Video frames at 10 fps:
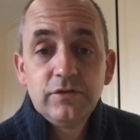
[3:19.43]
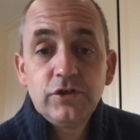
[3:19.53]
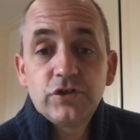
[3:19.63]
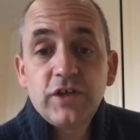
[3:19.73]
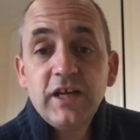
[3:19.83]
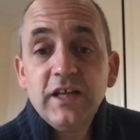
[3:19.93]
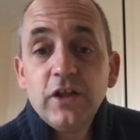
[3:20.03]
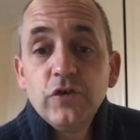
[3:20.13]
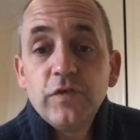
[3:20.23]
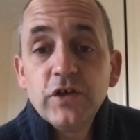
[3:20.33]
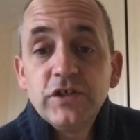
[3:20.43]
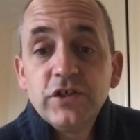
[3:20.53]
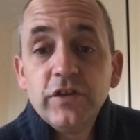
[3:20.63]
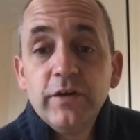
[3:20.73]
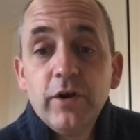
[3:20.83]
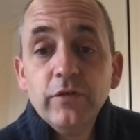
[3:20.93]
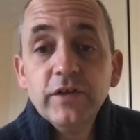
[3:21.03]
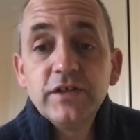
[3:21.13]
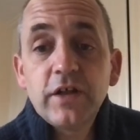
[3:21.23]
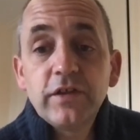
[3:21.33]
Just taking those verses on their own,
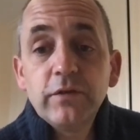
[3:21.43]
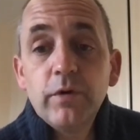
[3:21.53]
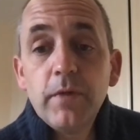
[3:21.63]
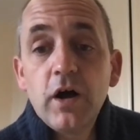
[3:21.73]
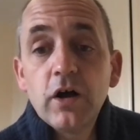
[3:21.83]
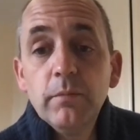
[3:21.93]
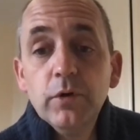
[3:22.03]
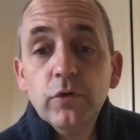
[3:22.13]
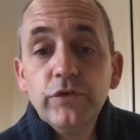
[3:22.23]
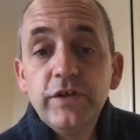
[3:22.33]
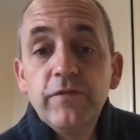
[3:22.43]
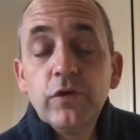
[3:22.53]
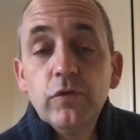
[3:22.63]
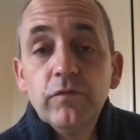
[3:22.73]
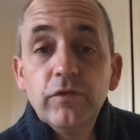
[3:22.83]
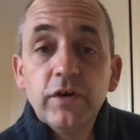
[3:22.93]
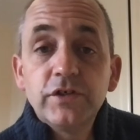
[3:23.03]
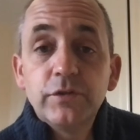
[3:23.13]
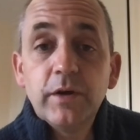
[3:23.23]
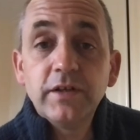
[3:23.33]
there's nothing remarkable or difficult for
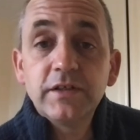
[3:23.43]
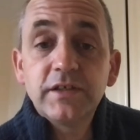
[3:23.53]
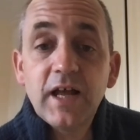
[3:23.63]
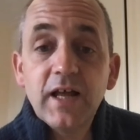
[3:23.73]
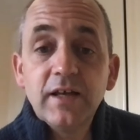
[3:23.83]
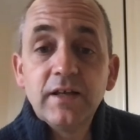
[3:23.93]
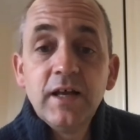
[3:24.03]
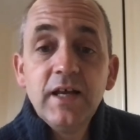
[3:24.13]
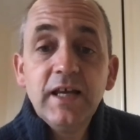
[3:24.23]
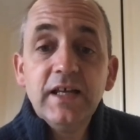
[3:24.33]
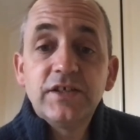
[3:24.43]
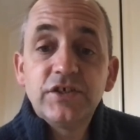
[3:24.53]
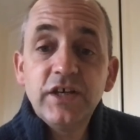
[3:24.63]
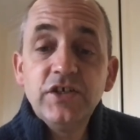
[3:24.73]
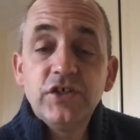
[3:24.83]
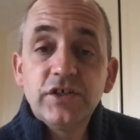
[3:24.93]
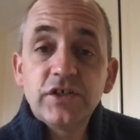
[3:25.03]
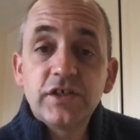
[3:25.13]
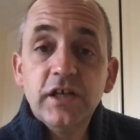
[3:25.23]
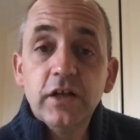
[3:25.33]
us to understand. He had seen
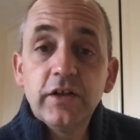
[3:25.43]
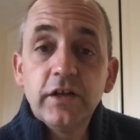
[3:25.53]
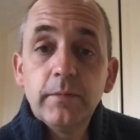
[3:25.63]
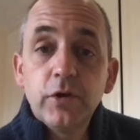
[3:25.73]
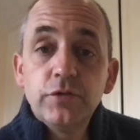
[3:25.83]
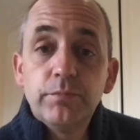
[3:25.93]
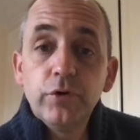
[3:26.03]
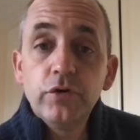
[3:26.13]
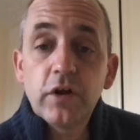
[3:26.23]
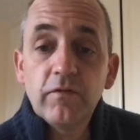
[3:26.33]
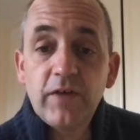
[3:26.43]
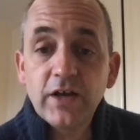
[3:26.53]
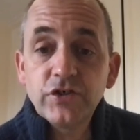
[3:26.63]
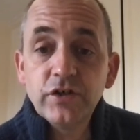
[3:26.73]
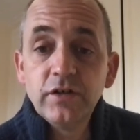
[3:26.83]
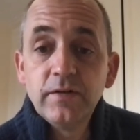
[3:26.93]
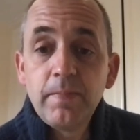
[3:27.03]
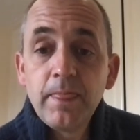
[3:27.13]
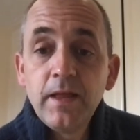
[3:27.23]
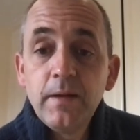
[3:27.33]
Jesus killed in the most brutal fashion.
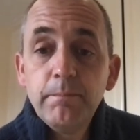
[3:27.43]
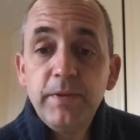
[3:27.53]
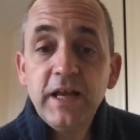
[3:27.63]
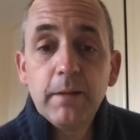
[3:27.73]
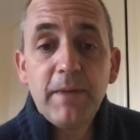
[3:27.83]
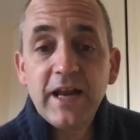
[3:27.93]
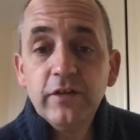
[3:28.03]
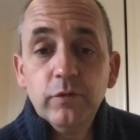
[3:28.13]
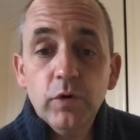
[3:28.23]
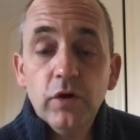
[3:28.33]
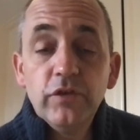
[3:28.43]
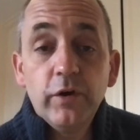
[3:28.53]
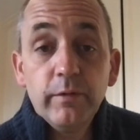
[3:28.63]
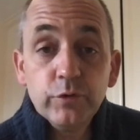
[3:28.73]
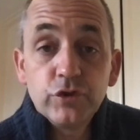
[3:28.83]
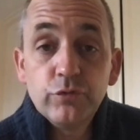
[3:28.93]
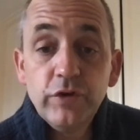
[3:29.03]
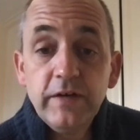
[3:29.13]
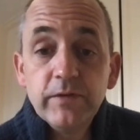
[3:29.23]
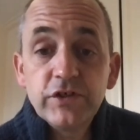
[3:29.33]
Being a man of the world, though it was
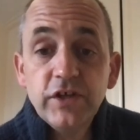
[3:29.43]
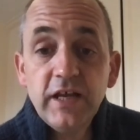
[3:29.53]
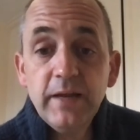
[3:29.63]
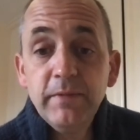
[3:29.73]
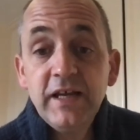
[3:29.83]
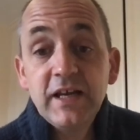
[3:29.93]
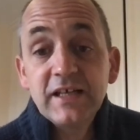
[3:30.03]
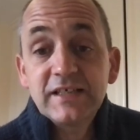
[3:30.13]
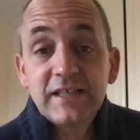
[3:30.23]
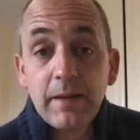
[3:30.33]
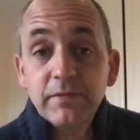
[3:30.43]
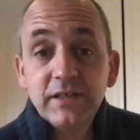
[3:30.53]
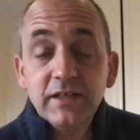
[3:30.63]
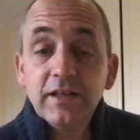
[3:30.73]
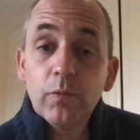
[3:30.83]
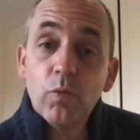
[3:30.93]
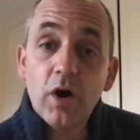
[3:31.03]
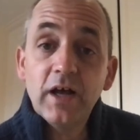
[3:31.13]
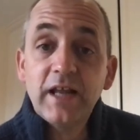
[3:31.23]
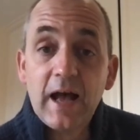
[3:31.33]
grievous to him, he had accepted that
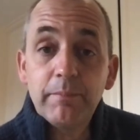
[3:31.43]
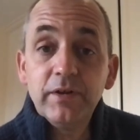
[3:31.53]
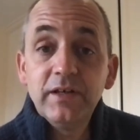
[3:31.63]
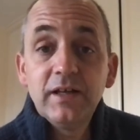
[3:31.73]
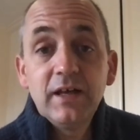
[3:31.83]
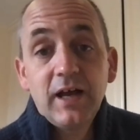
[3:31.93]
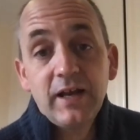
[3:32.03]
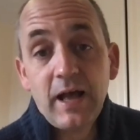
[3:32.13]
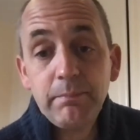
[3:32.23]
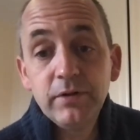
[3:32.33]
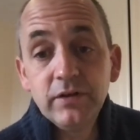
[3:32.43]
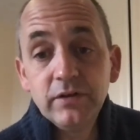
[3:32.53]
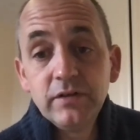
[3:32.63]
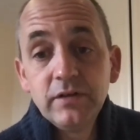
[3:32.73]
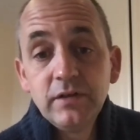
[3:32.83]
what had happened had happened.